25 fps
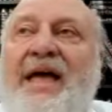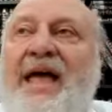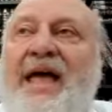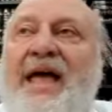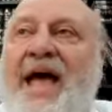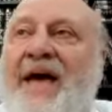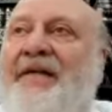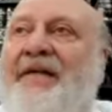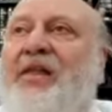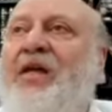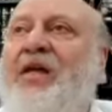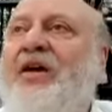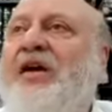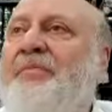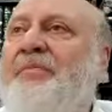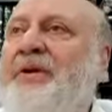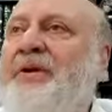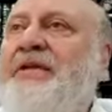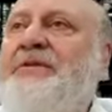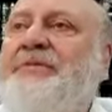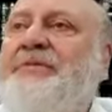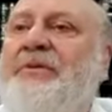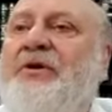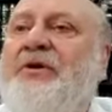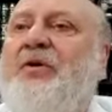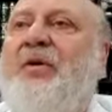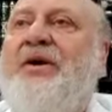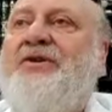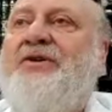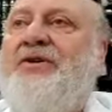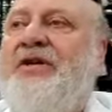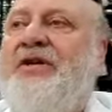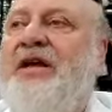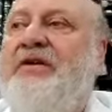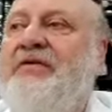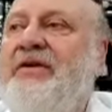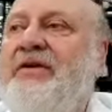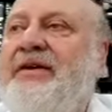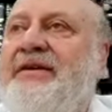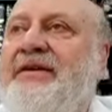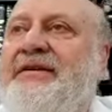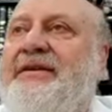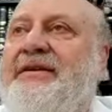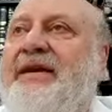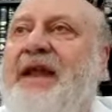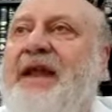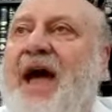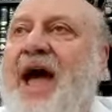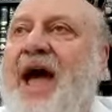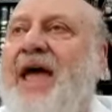And the lucky principle in question here is
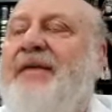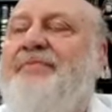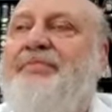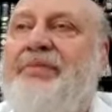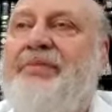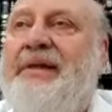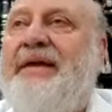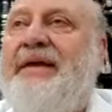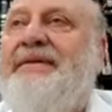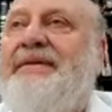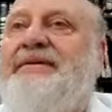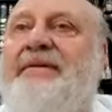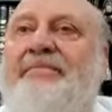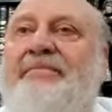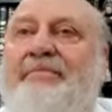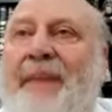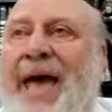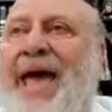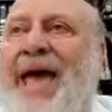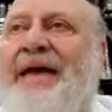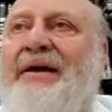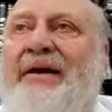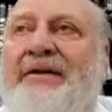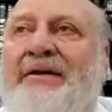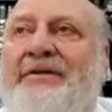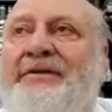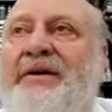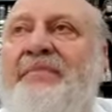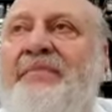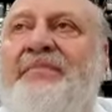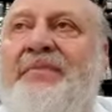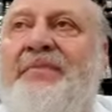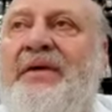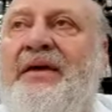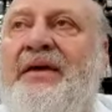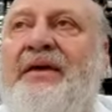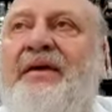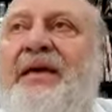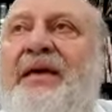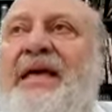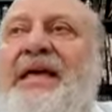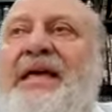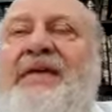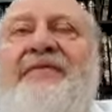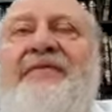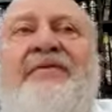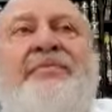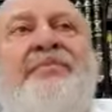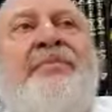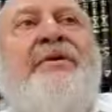can I place a ban on something
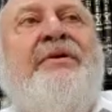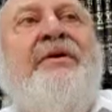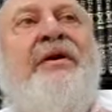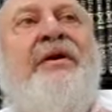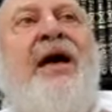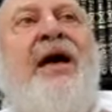even be